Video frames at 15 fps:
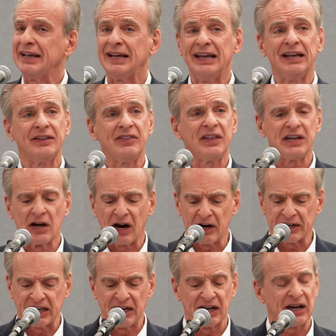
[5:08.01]
in the
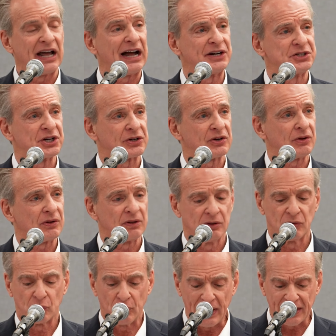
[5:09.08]

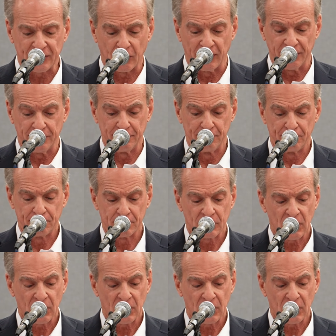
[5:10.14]
archaeological record.